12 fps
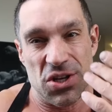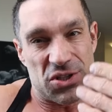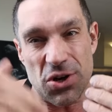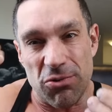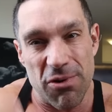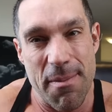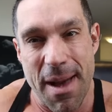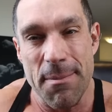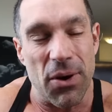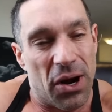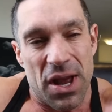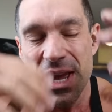So
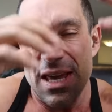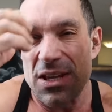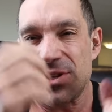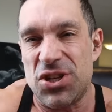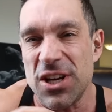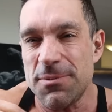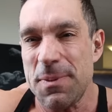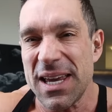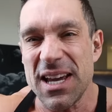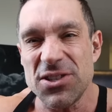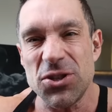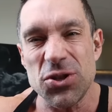remember, just
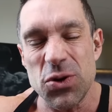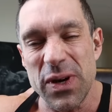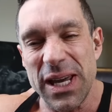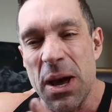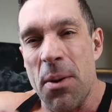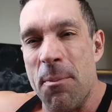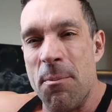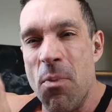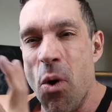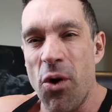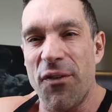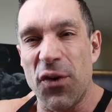because you're doing
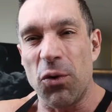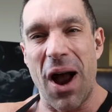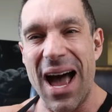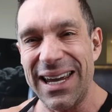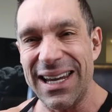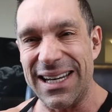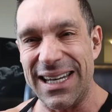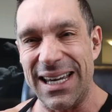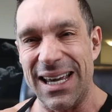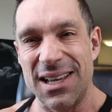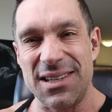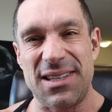more
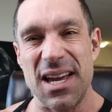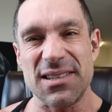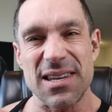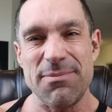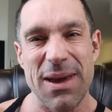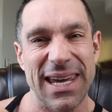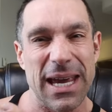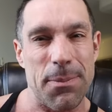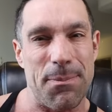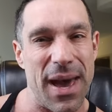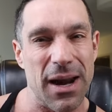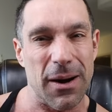variety doesn't make
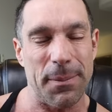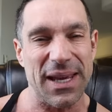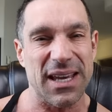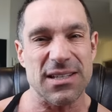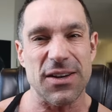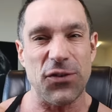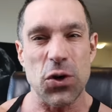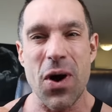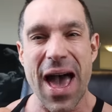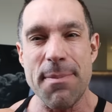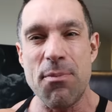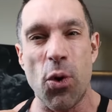it better because if you
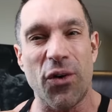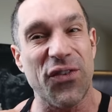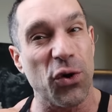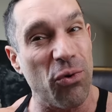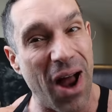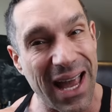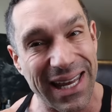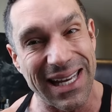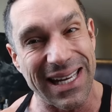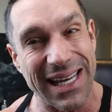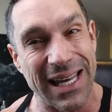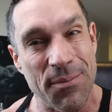add more
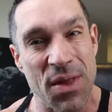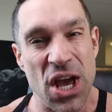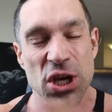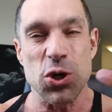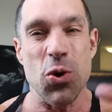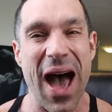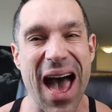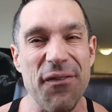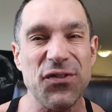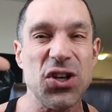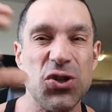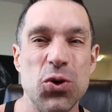variety, you
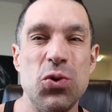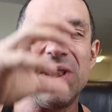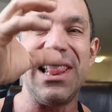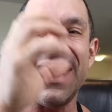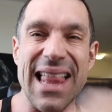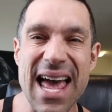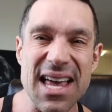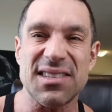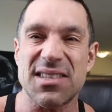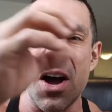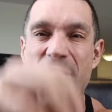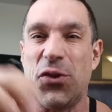have to do
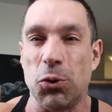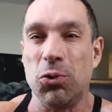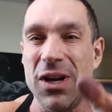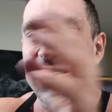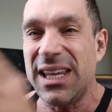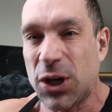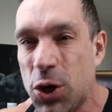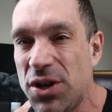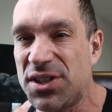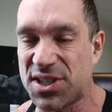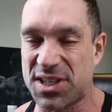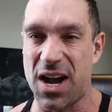less of the really
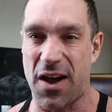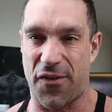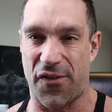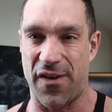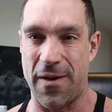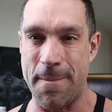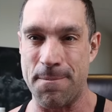good stuff.